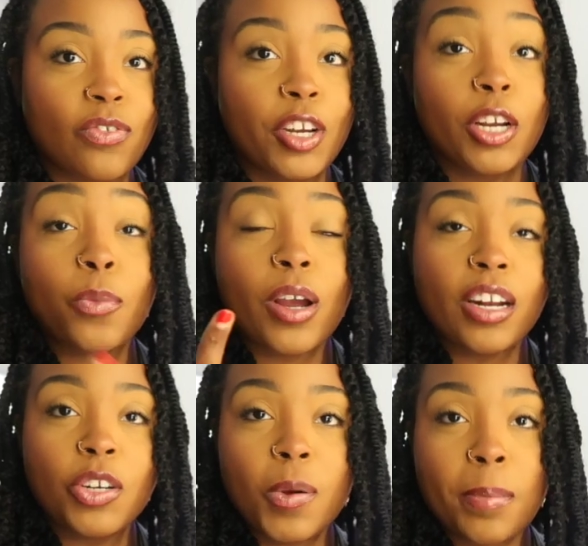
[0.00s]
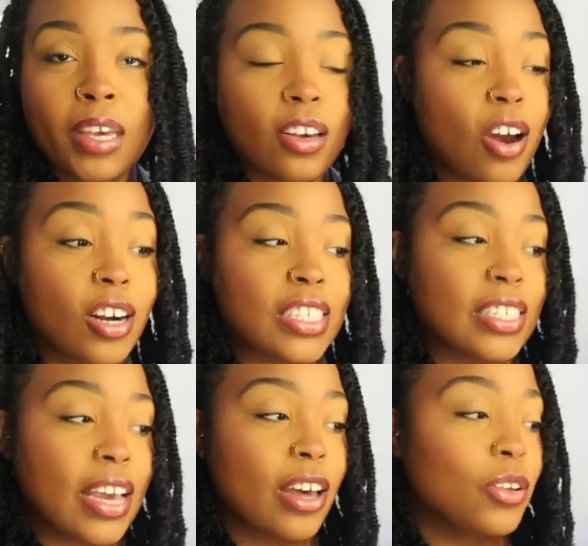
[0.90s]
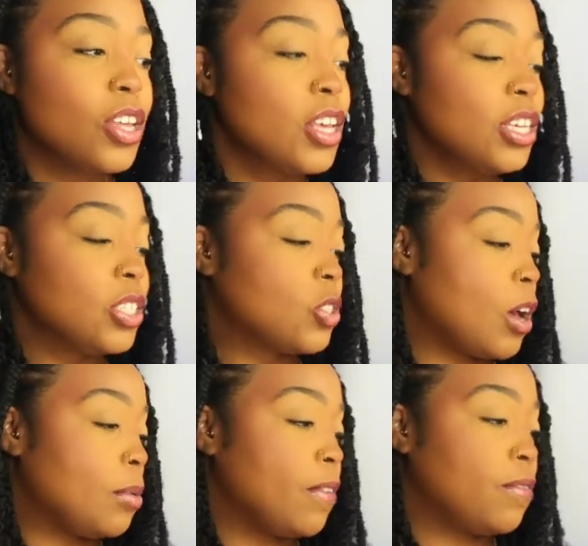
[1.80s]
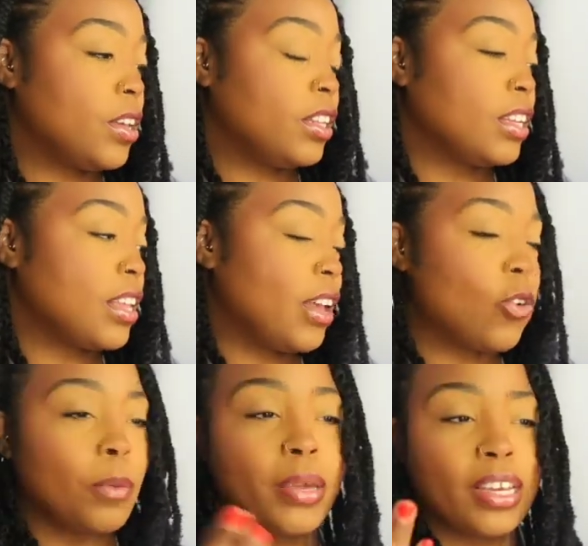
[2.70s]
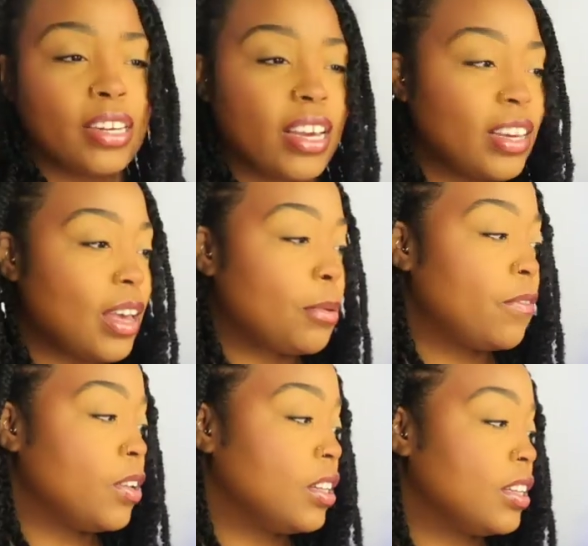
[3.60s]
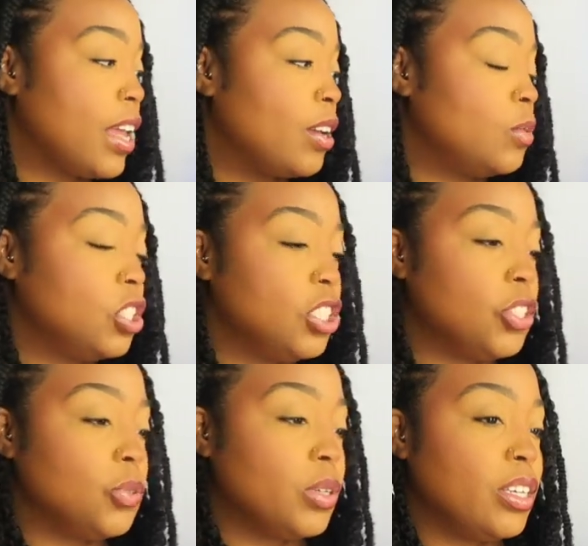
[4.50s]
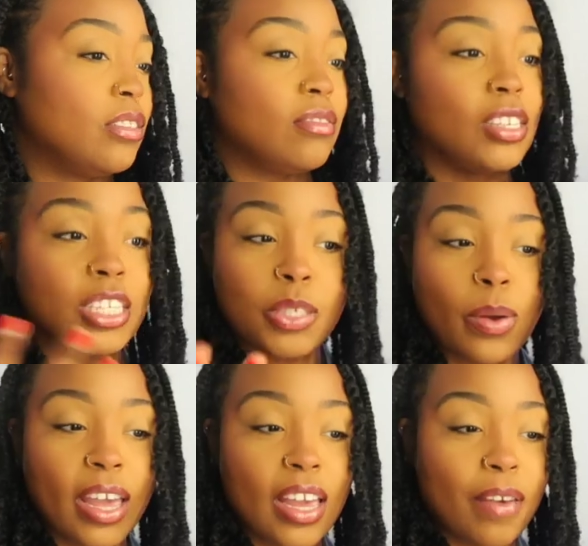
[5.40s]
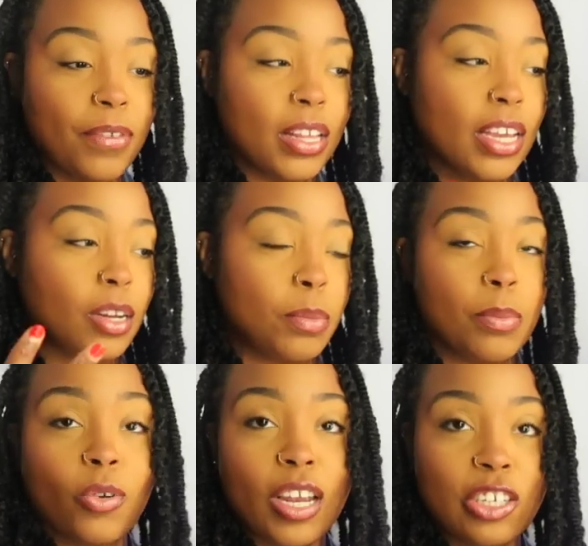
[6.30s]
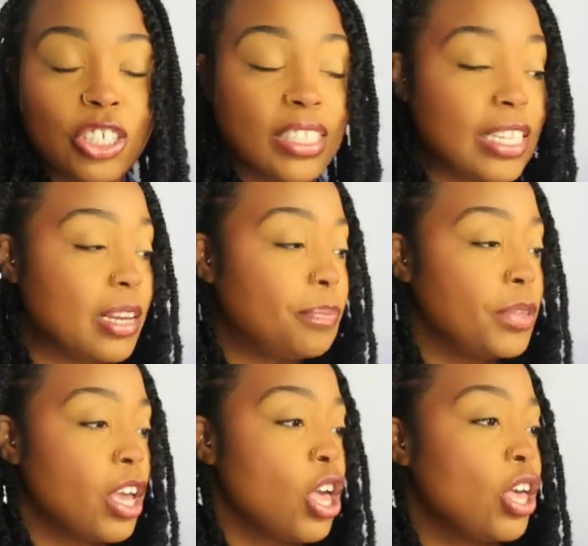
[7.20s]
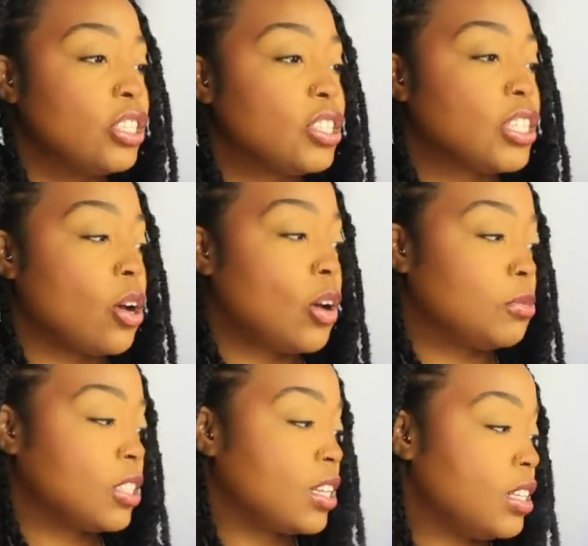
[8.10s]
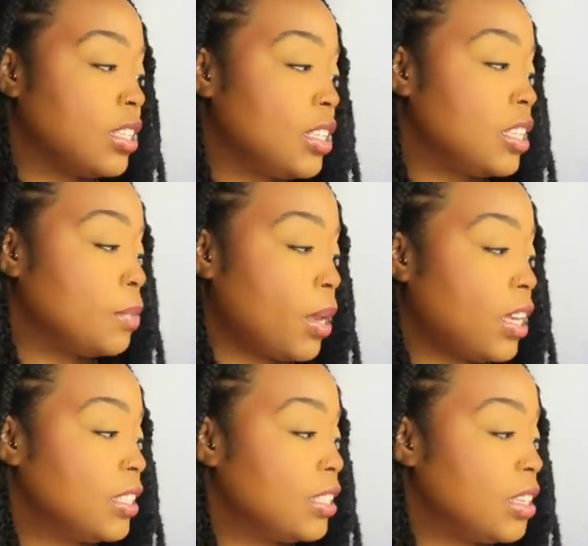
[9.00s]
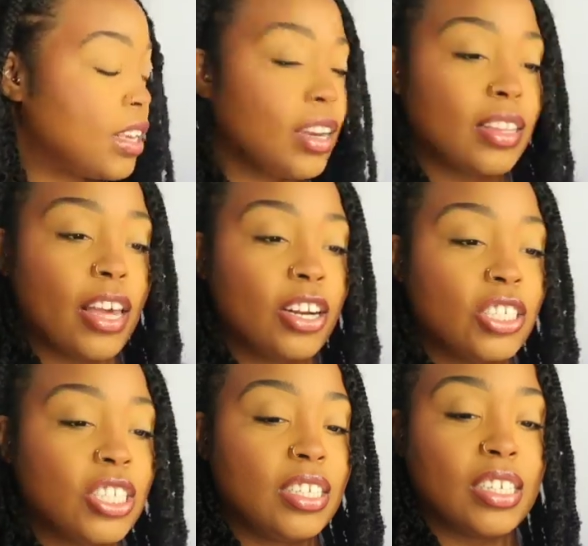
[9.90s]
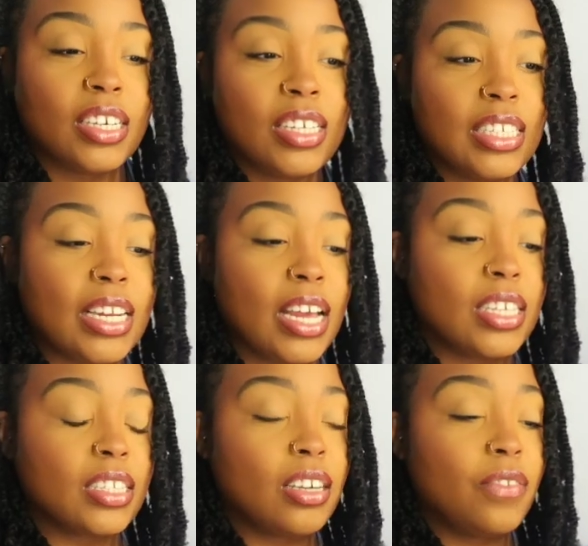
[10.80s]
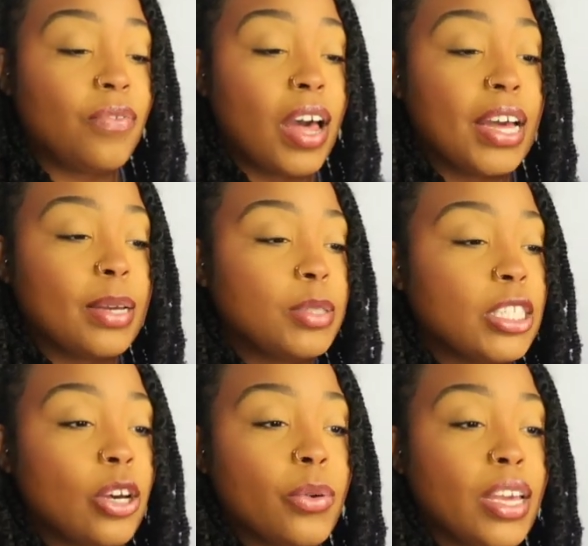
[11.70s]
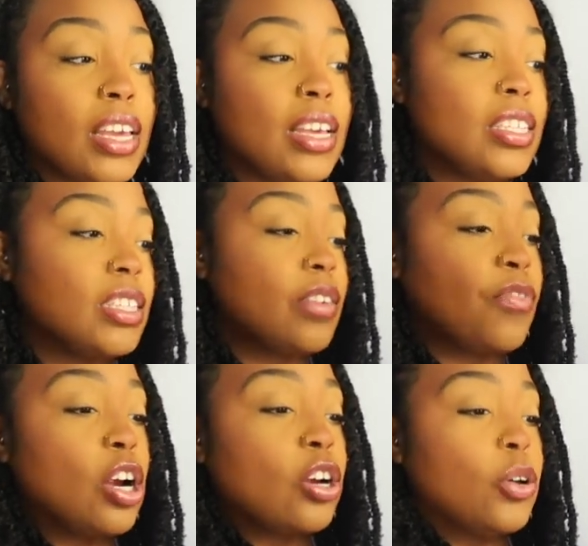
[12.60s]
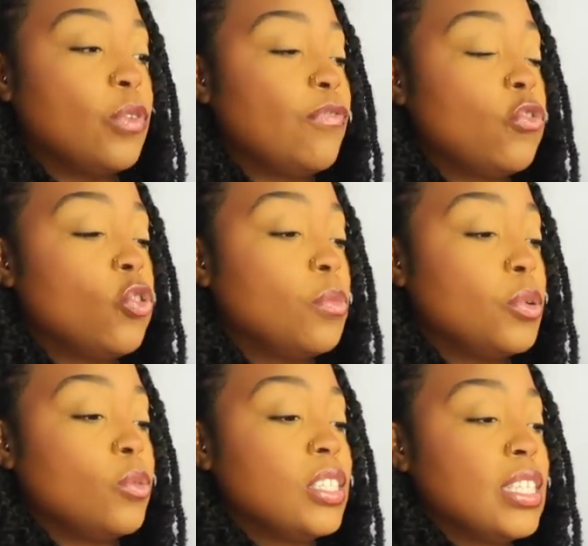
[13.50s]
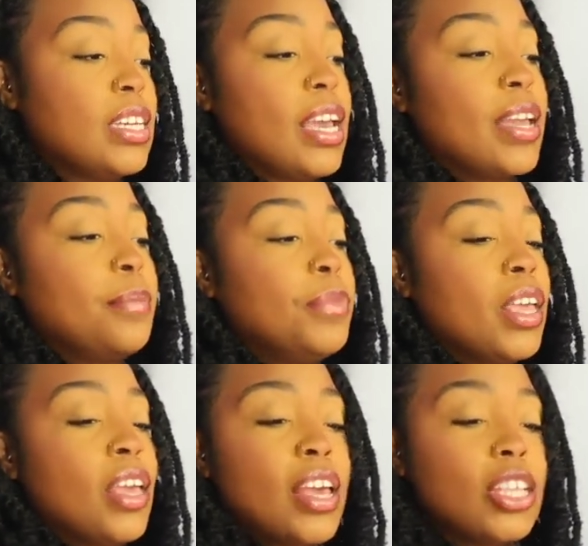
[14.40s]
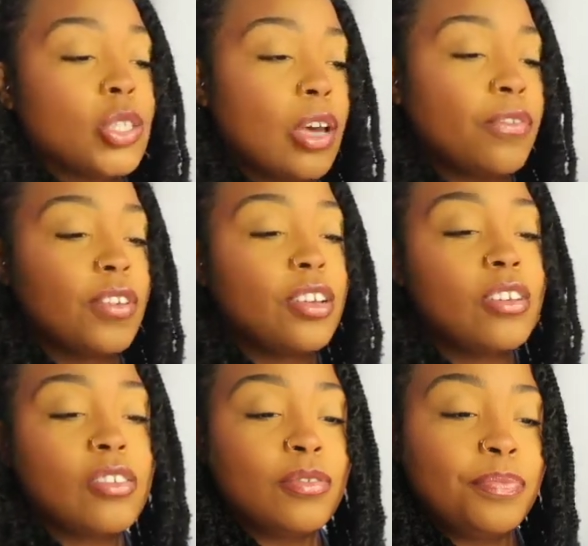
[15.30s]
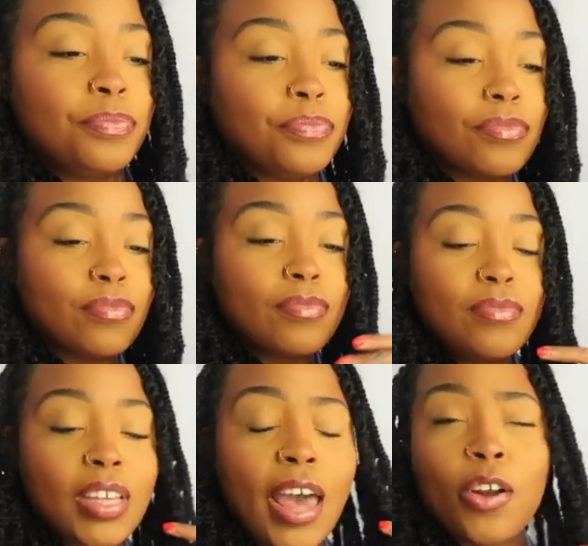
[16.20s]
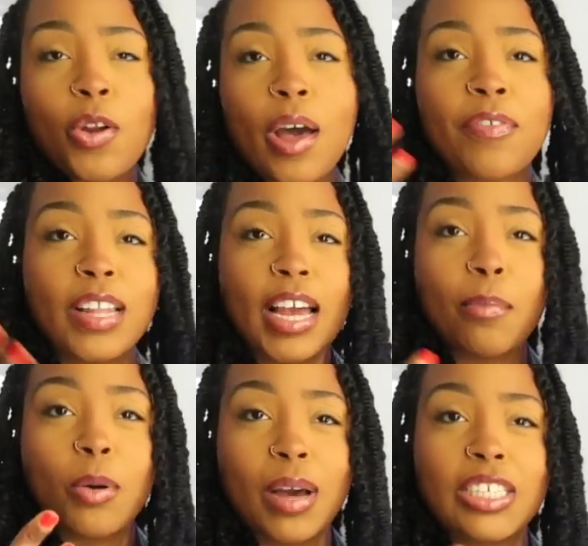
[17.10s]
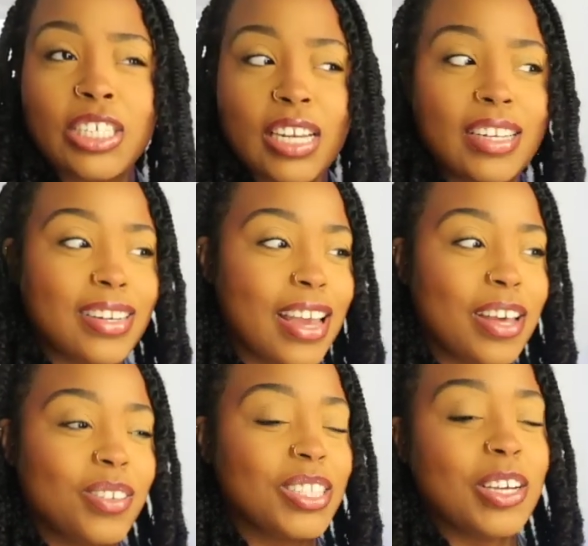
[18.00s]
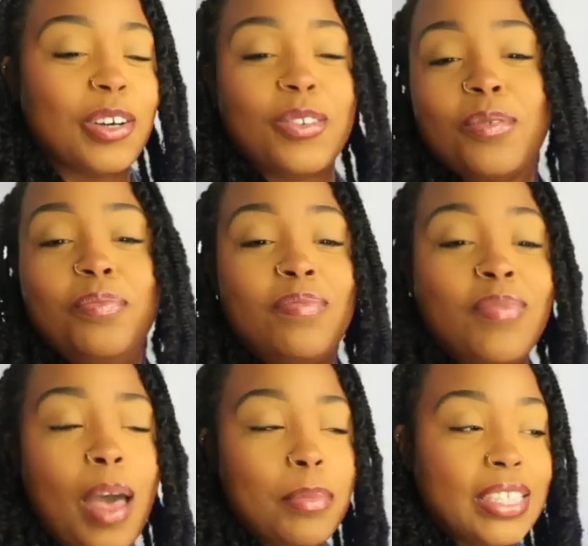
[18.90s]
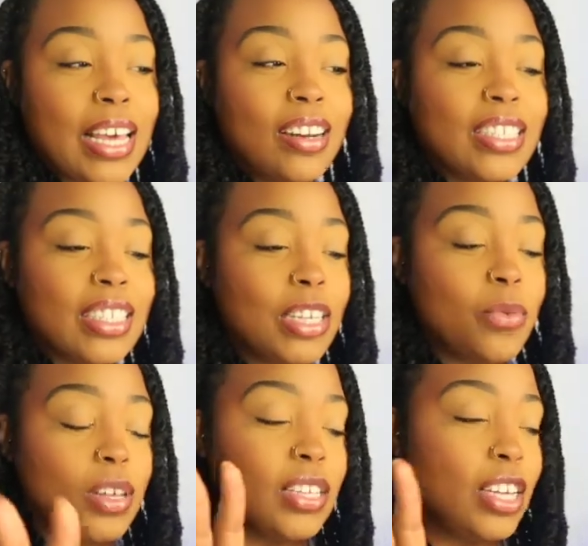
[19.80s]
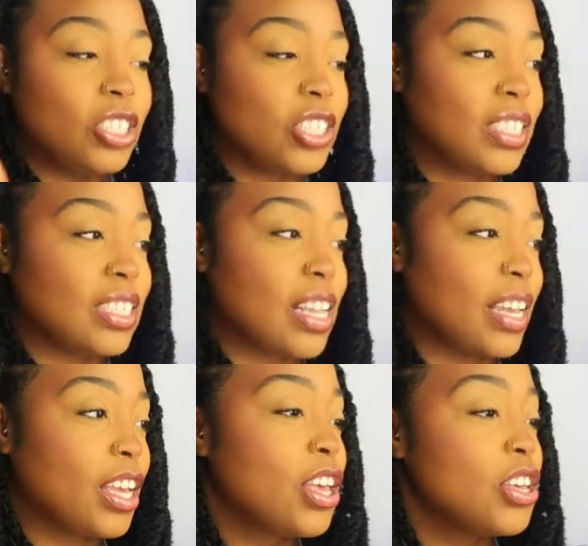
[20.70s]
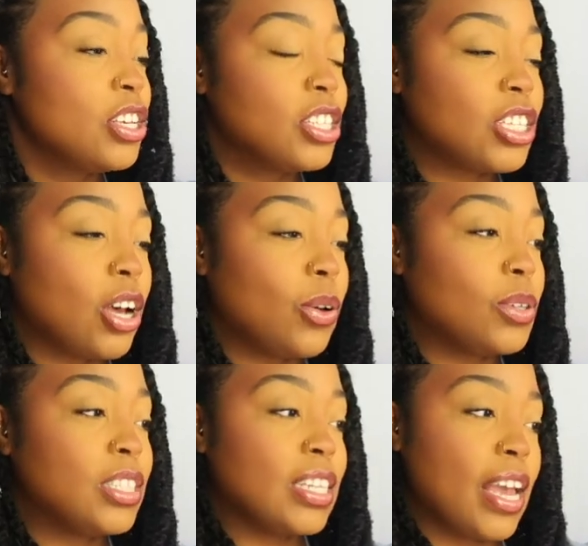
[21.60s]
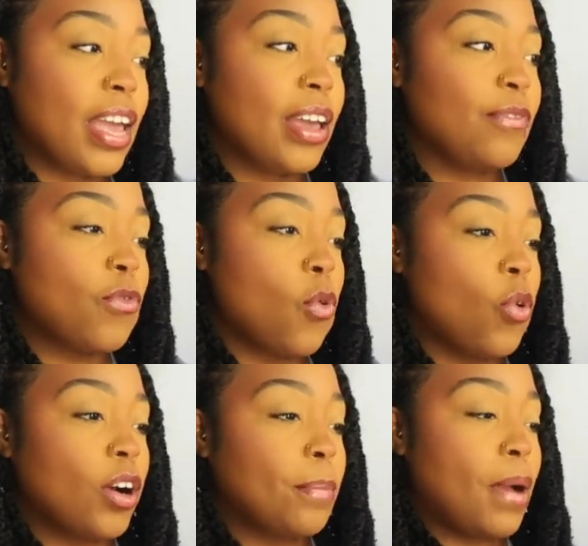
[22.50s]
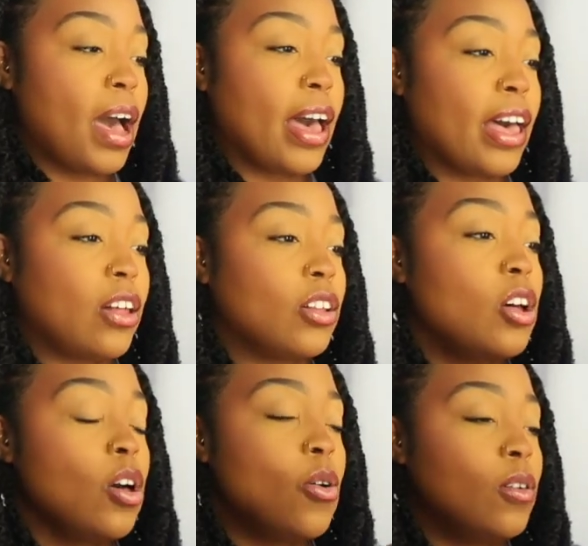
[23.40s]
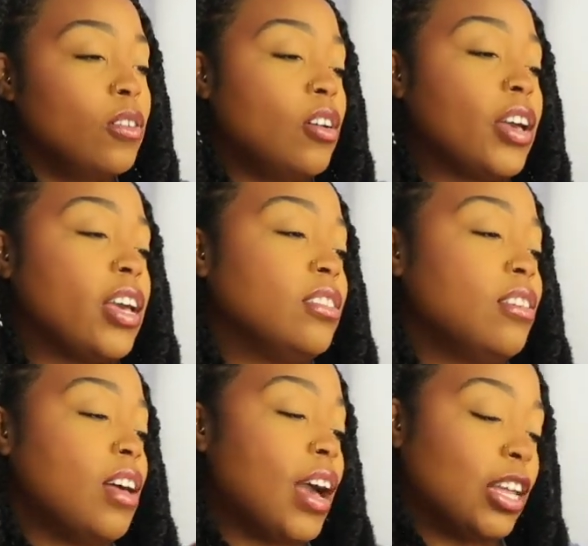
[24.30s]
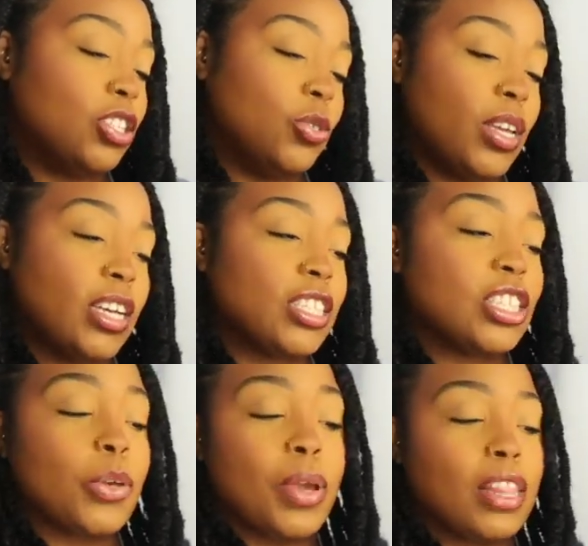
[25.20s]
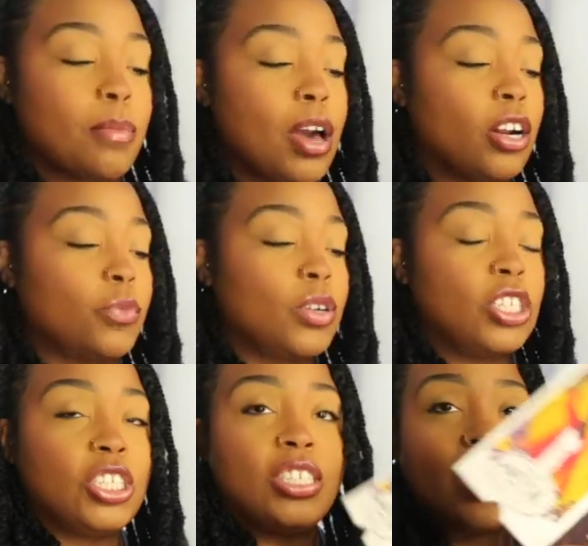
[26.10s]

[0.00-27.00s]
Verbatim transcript: for you we're going to do a pick a card style so i've been feeling like or pick a deck i've been feeling like we should do it this way i feel like it'll be more interesting so i'm just cleansing the space and getting the energy good today is good vibes so it is the virgo full moon today and so i feel I don't know. I feel like I'm on my shit now. So I'm excited to see what the energy is like. So today for pile Okay, I got two decks. So we got the Modern Witch